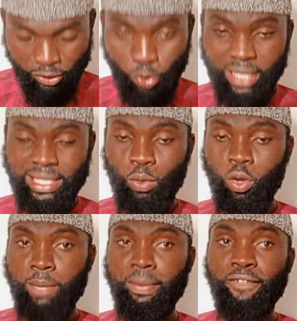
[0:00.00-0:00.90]
You can see the
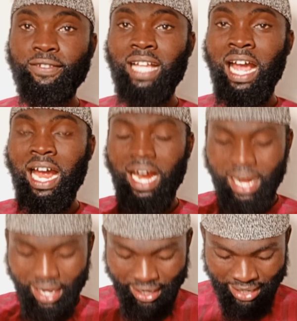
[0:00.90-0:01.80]
word miftah,
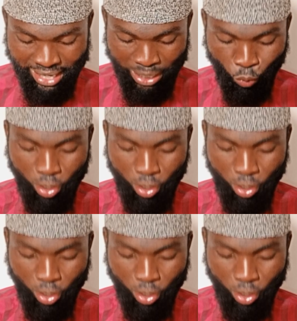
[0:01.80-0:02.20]
the